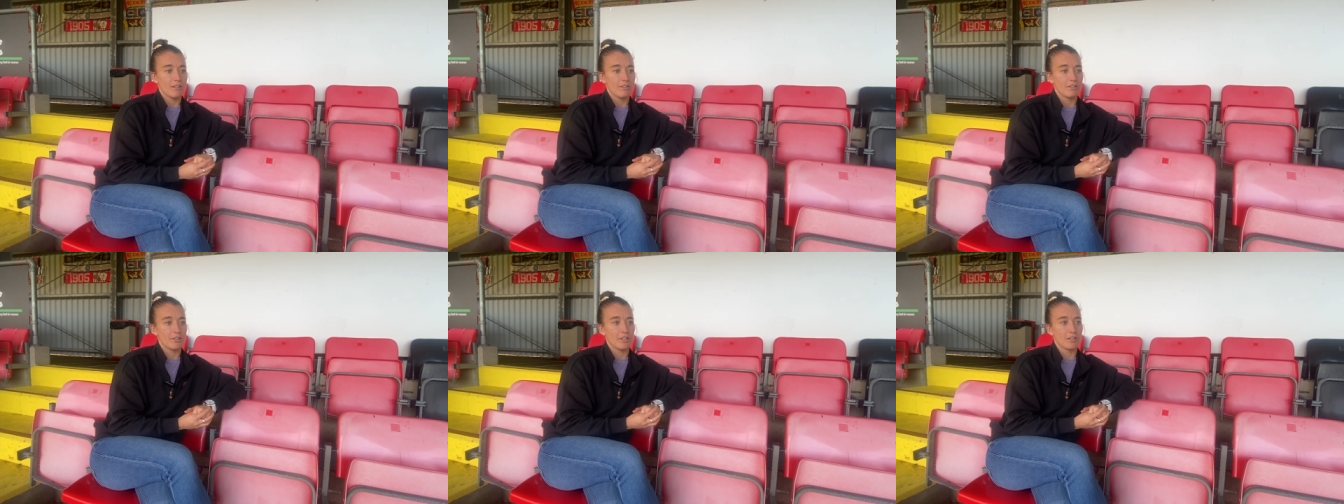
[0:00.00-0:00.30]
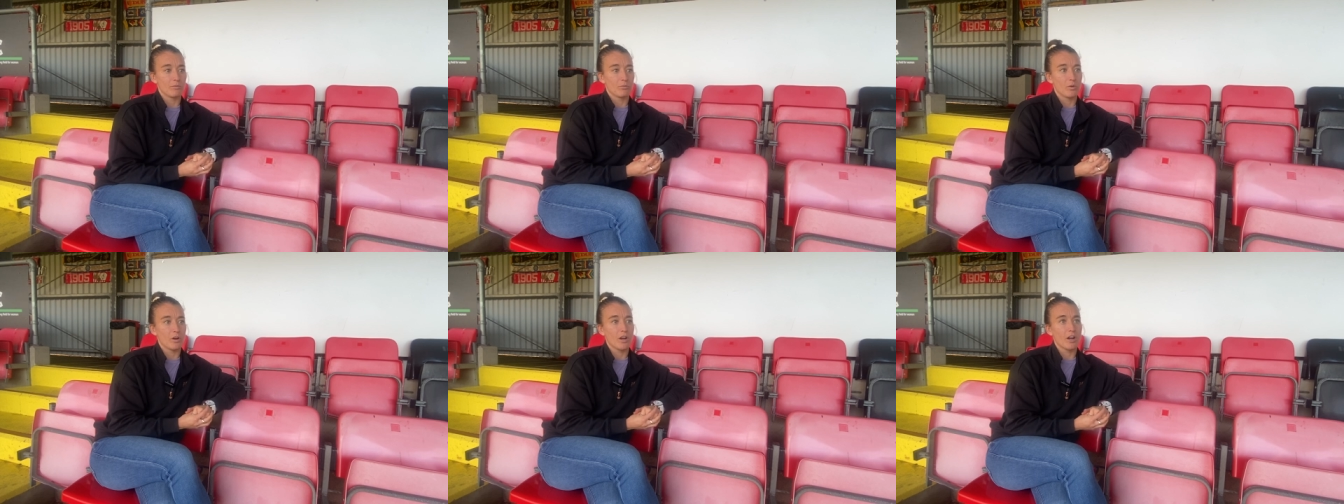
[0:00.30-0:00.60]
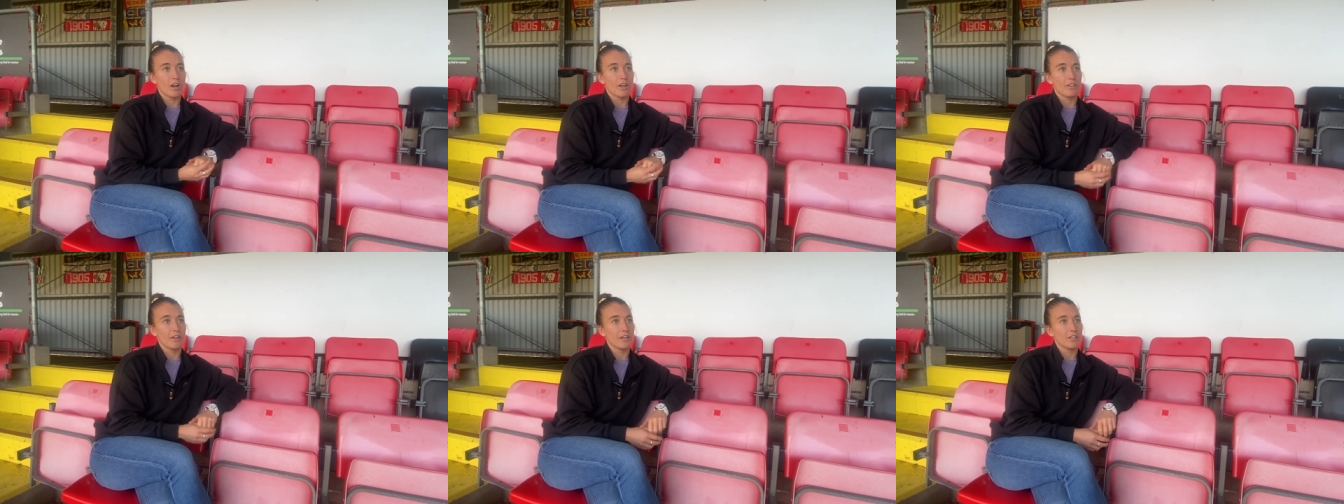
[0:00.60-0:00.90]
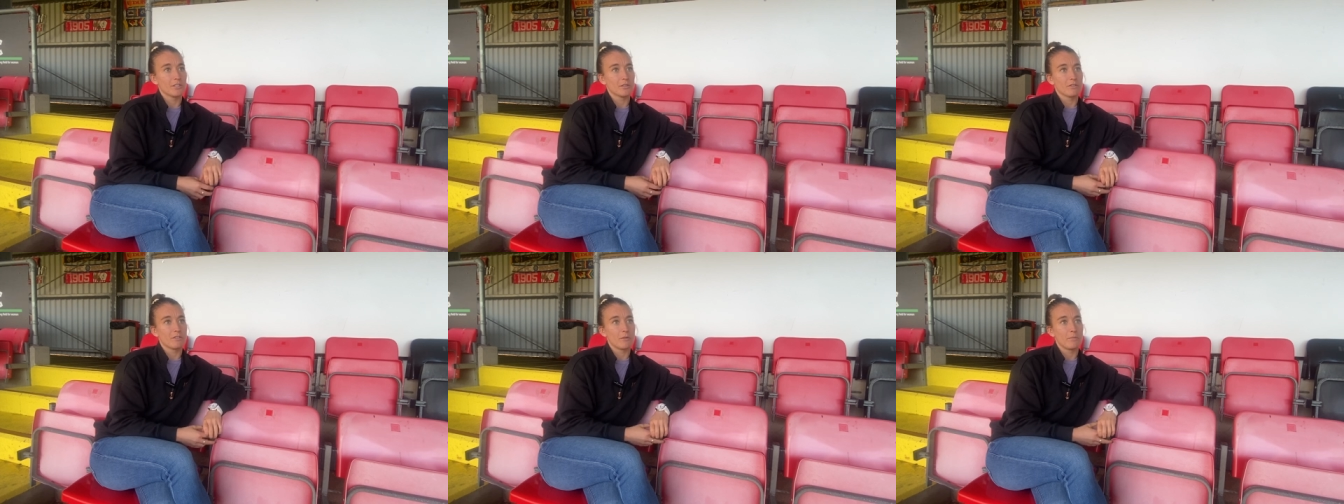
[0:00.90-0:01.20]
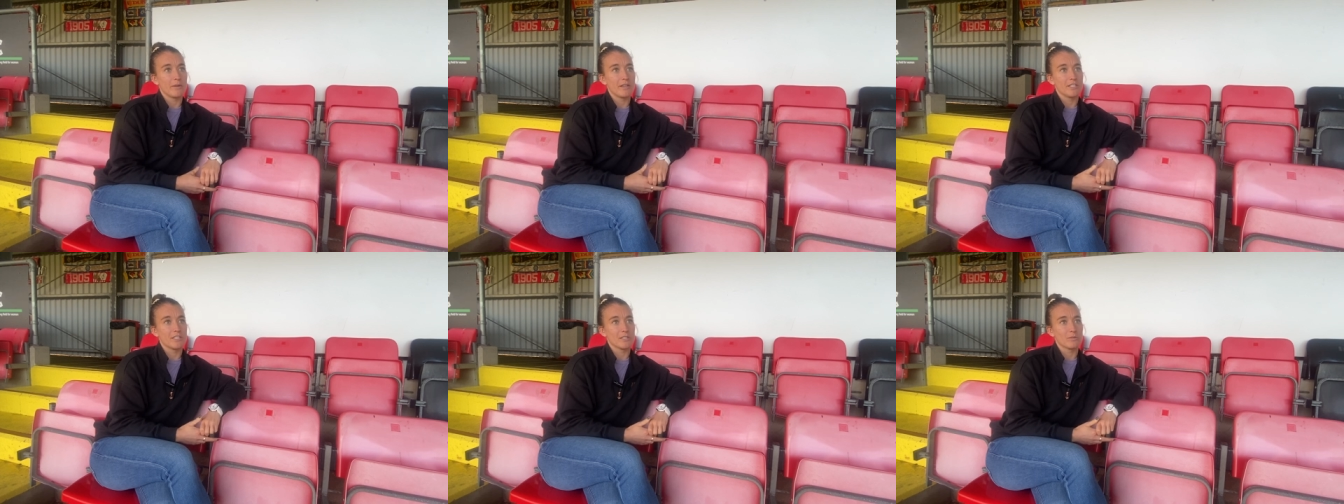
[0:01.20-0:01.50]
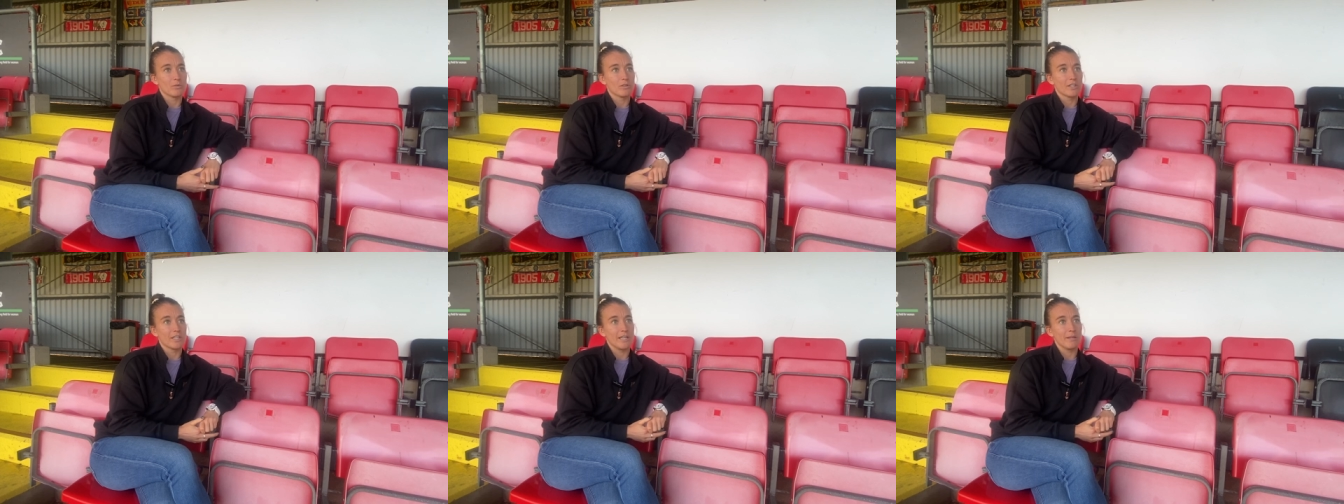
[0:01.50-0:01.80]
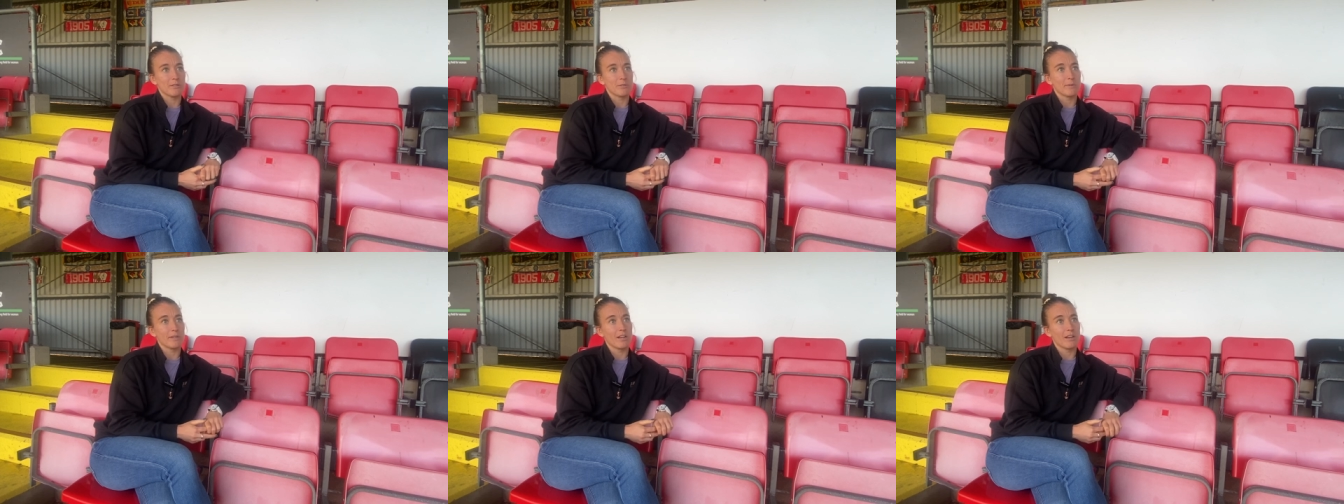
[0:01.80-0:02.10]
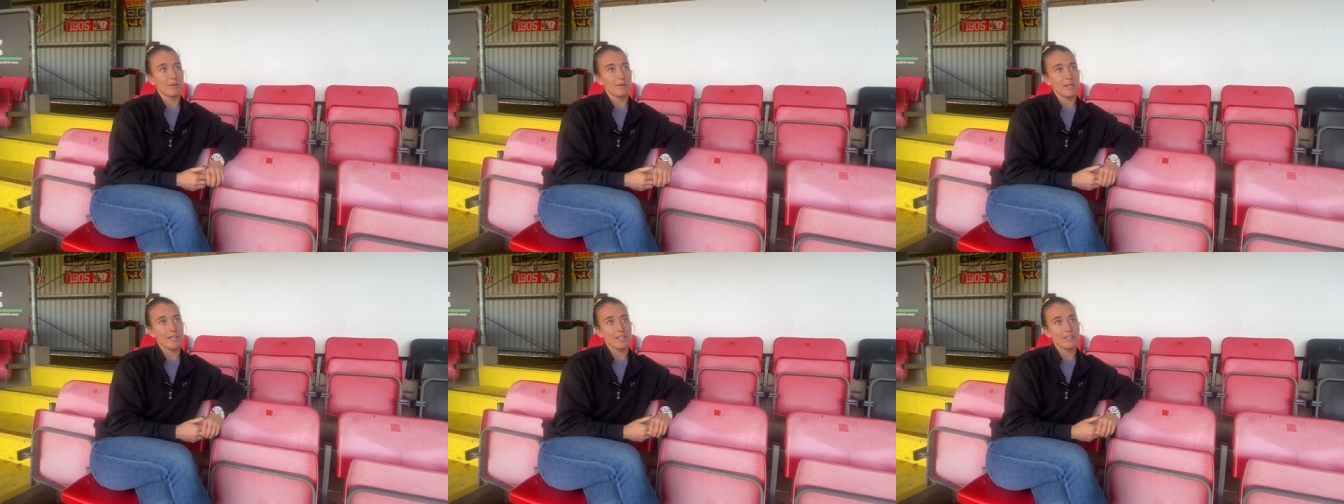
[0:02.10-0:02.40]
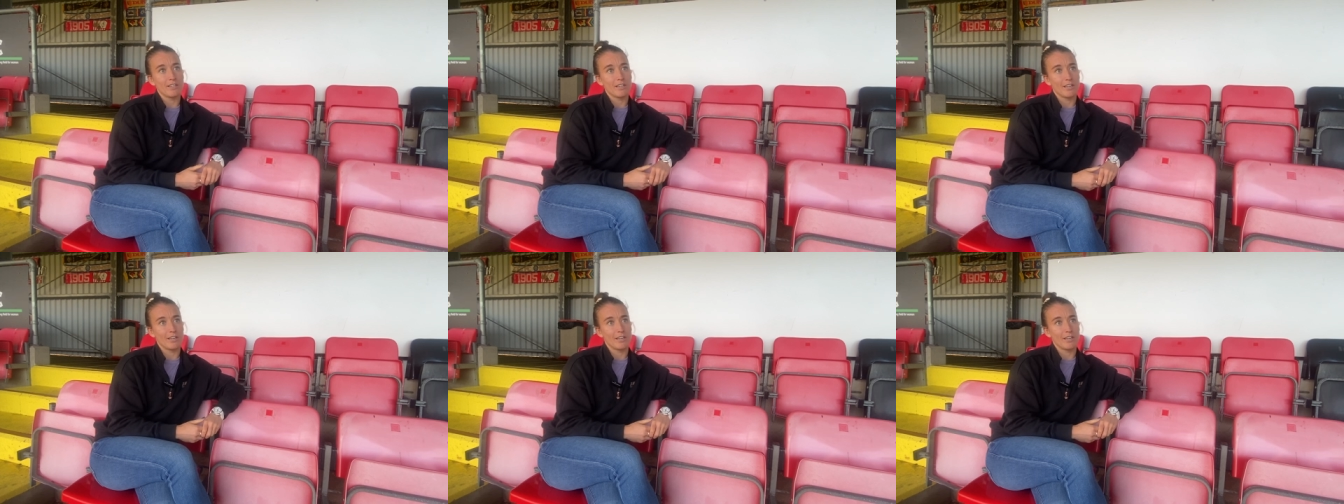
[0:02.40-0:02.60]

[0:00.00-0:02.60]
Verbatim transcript: the work that I do off the pitch is what keeps me going.